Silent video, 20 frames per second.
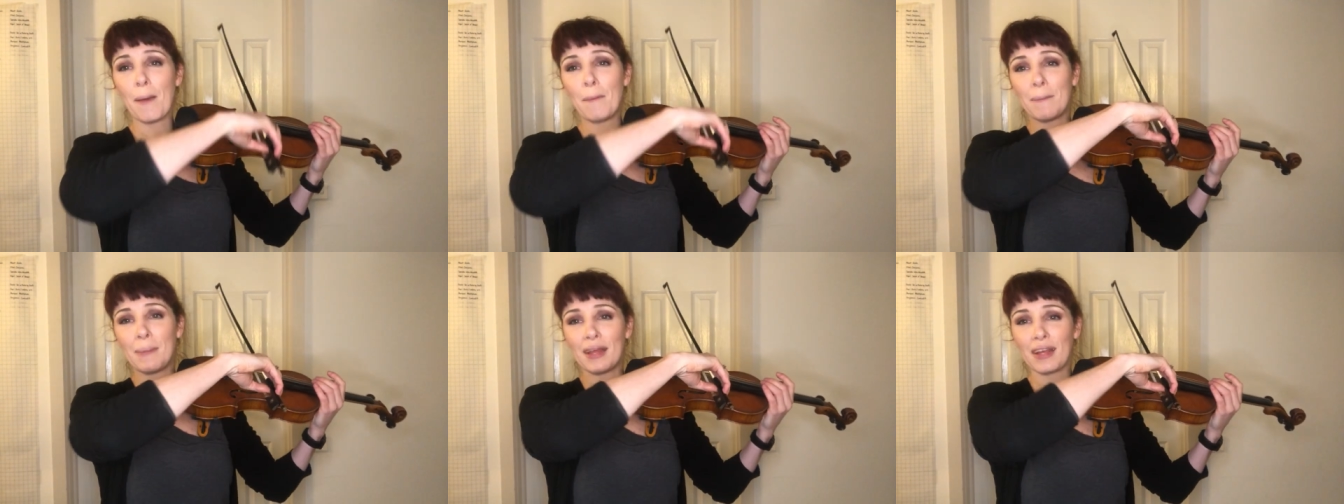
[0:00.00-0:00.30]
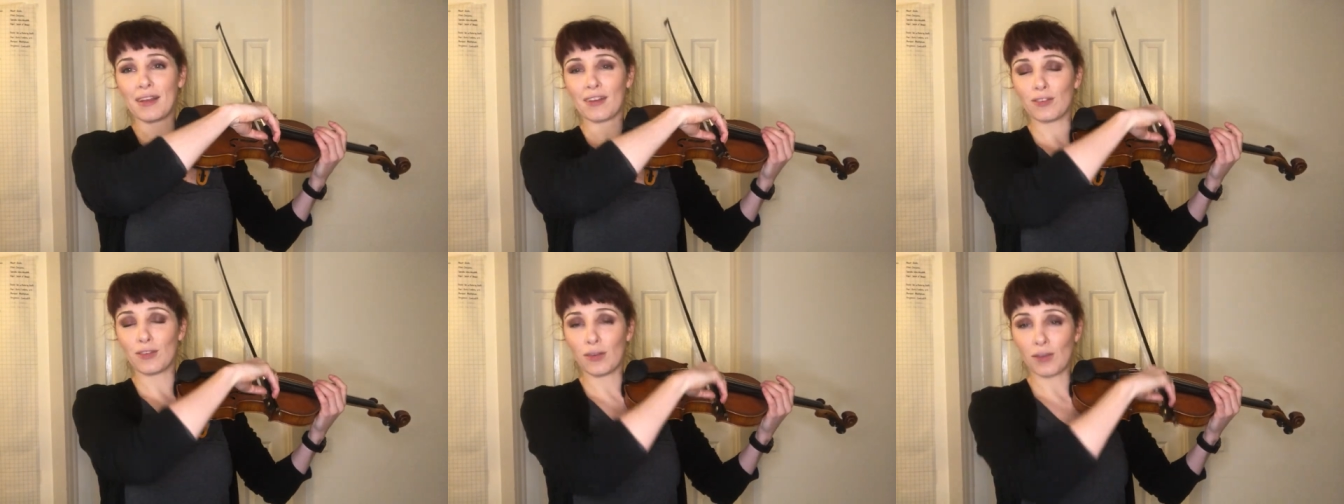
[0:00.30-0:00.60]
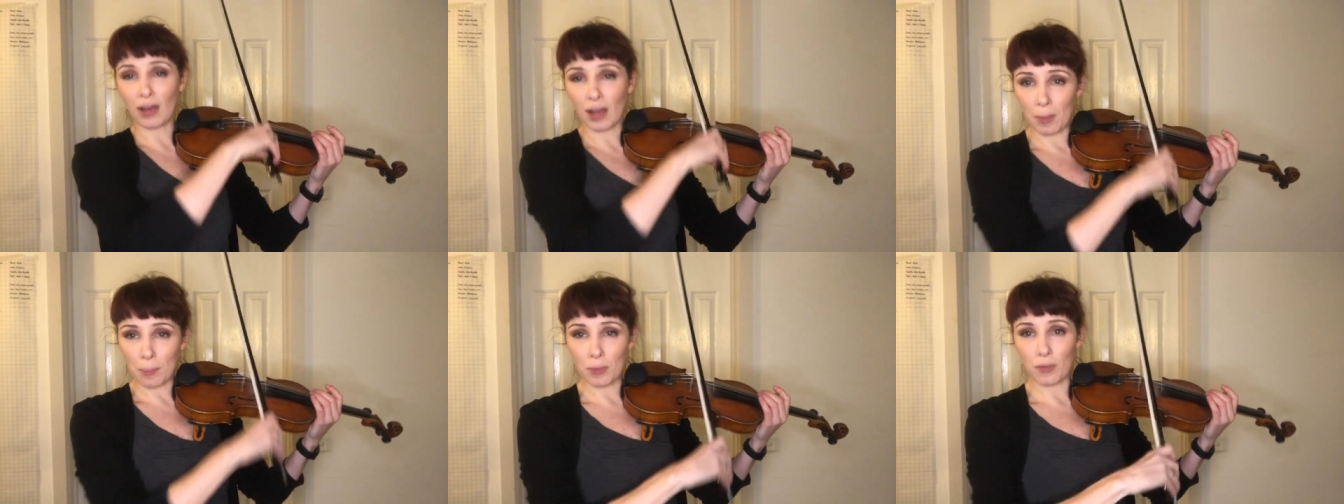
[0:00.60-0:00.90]
because you
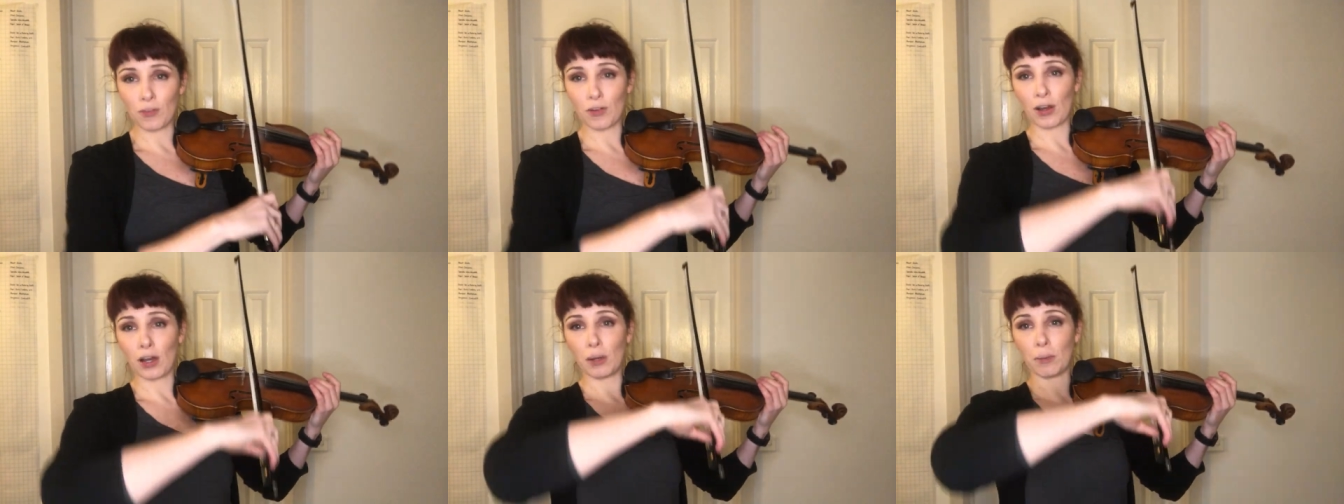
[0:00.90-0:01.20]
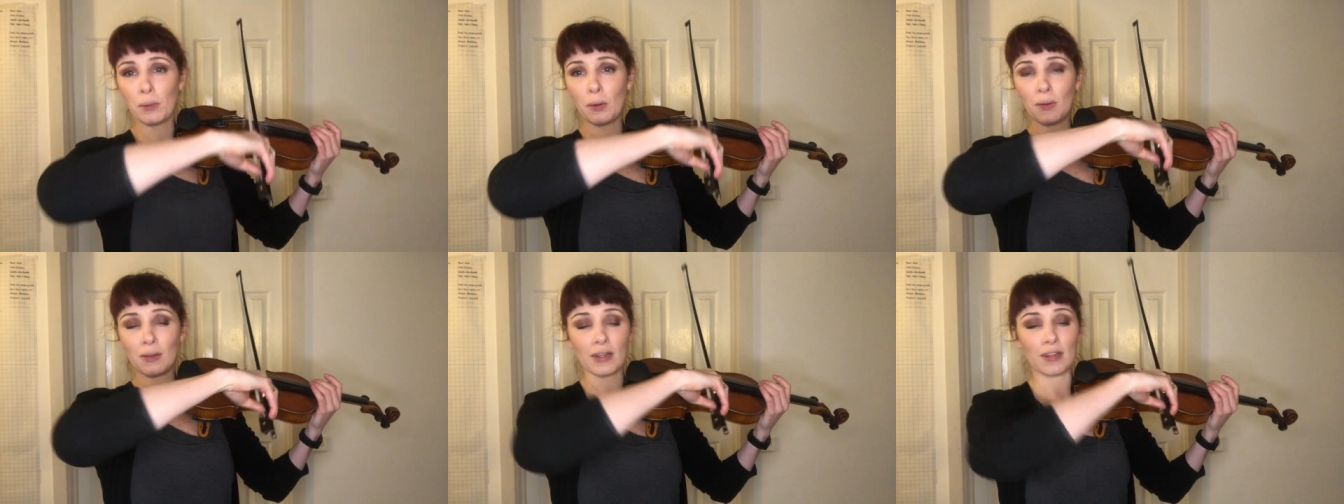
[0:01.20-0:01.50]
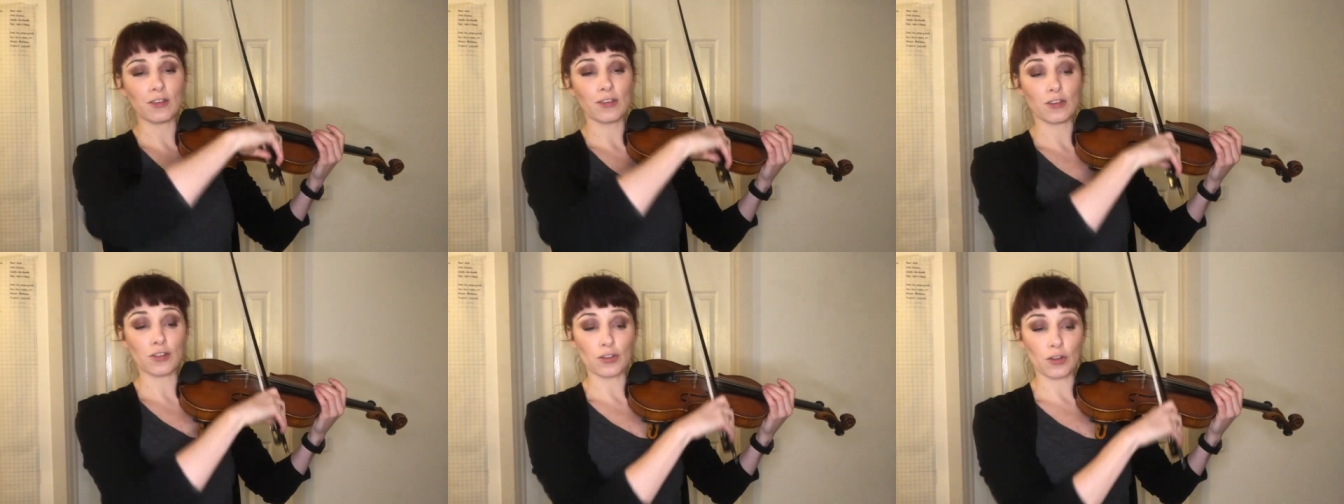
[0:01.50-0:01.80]
can't move your elbow
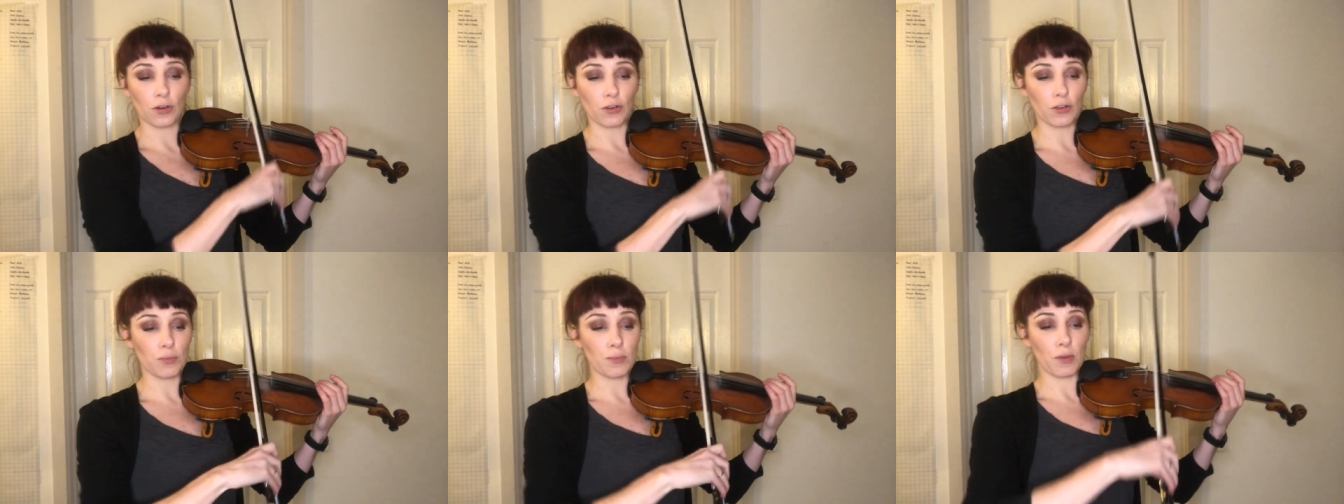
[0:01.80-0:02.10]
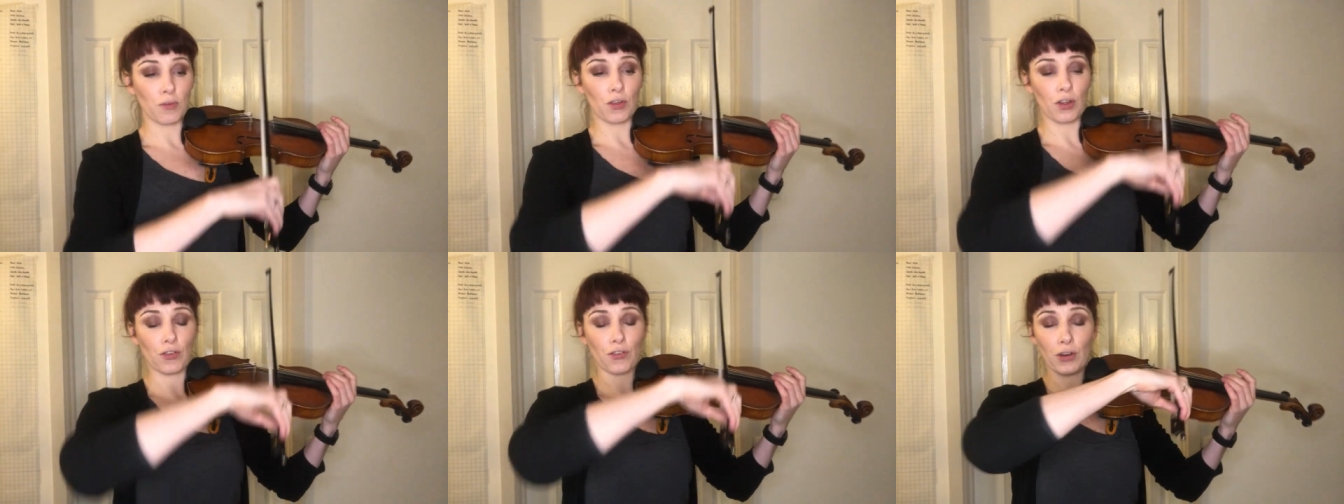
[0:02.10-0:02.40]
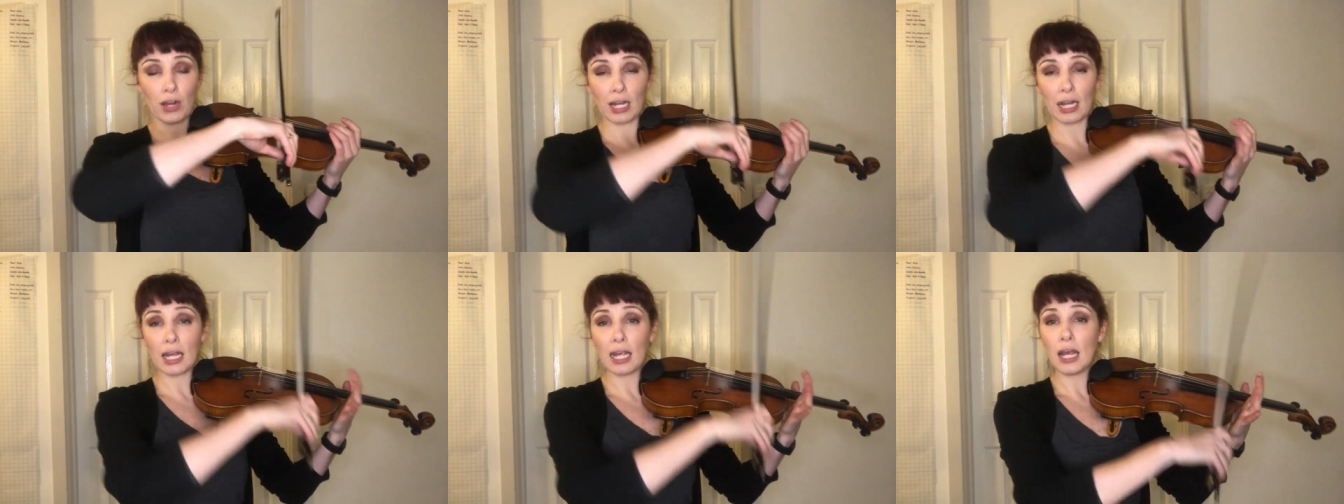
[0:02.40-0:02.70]
unless your shoulder's moving
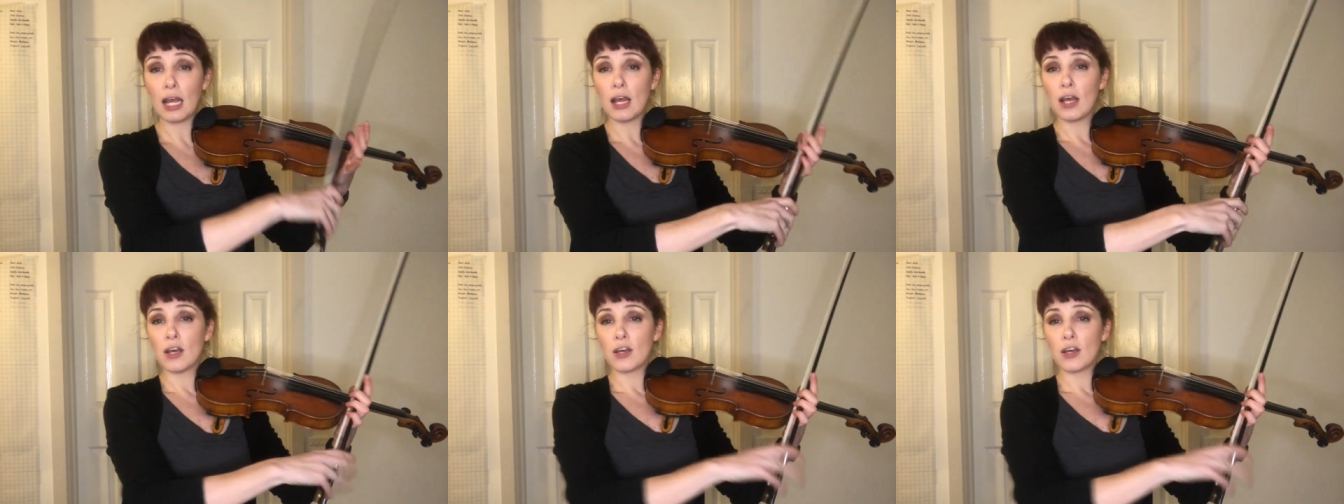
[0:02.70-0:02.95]
freely.